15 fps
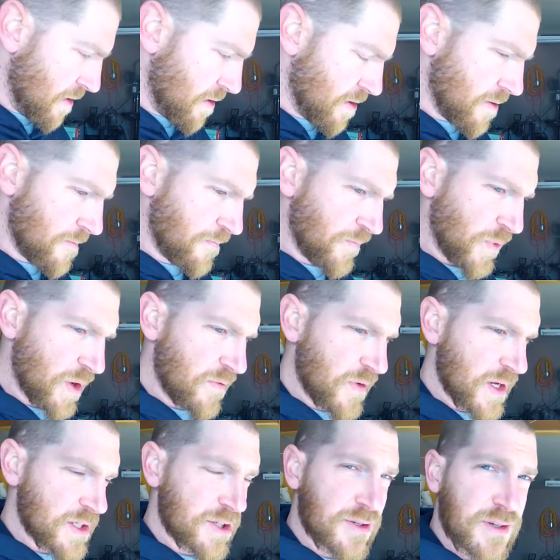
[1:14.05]
Um,
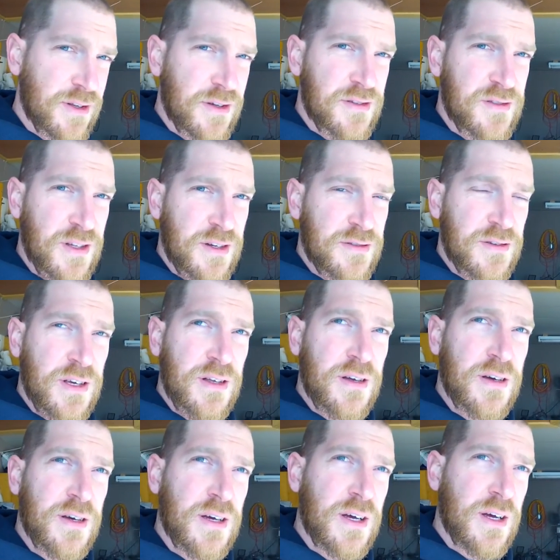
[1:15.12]
eventually the sun's
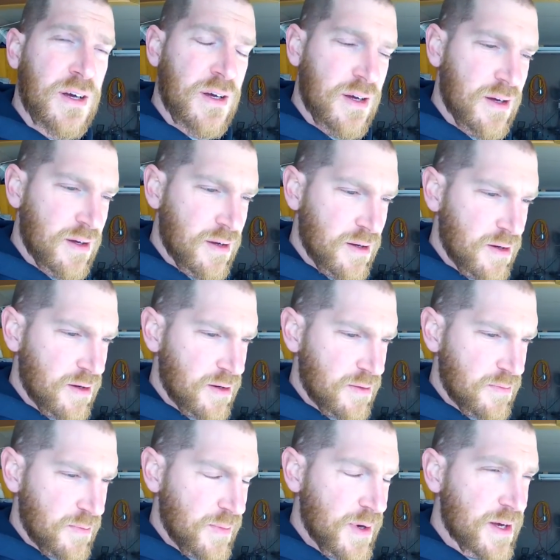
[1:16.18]
gonna uh,
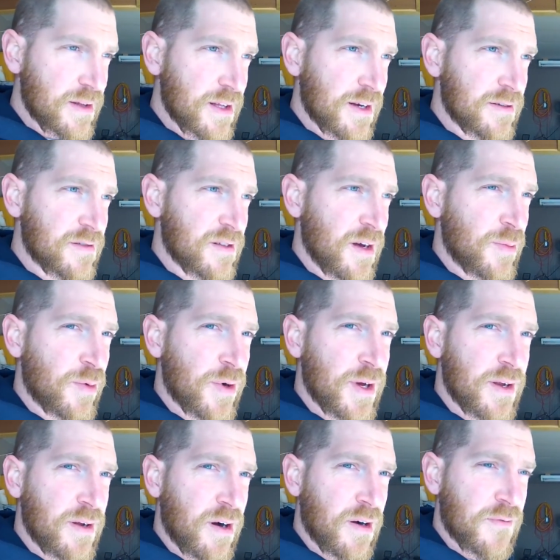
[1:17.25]
make that
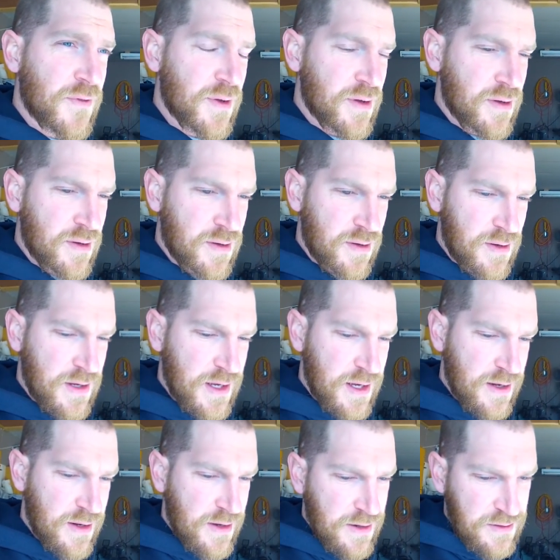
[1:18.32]
separate off the
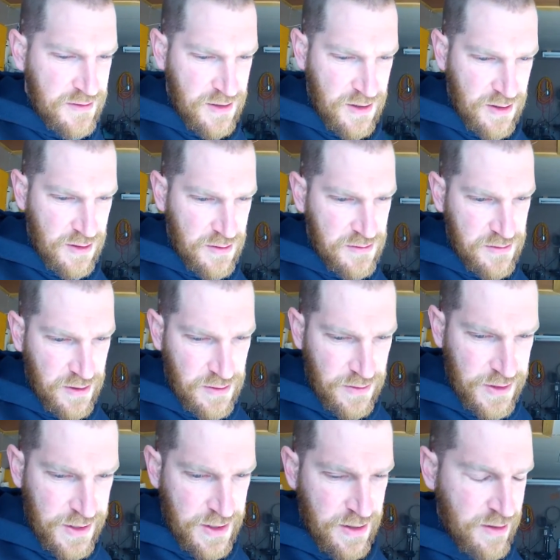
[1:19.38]
tin and it's gonna start
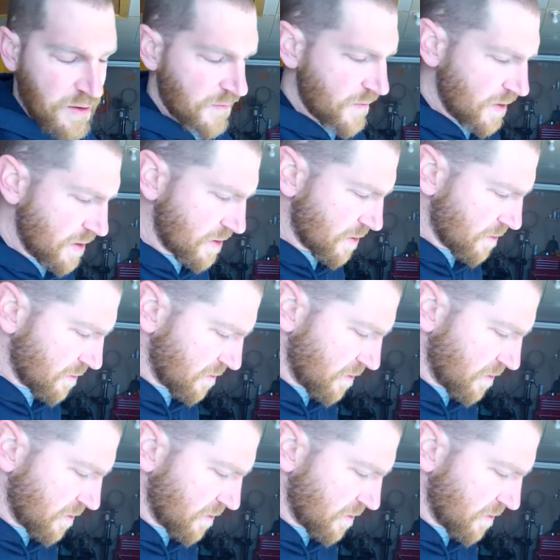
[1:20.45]
leaking in the feature.